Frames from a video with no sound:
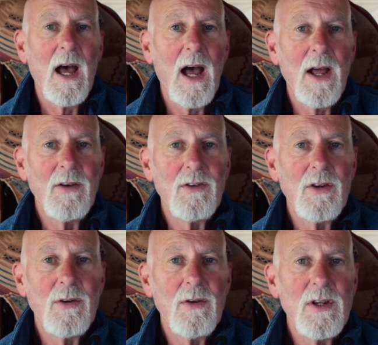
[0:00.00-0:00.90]
And
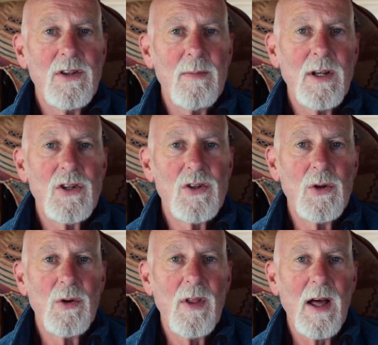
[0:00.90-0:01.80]
you need to make
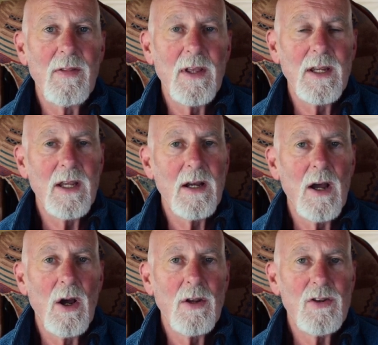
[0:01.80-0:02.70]
sure that
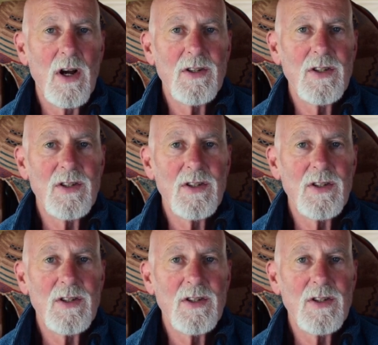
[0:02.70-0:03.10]
the charging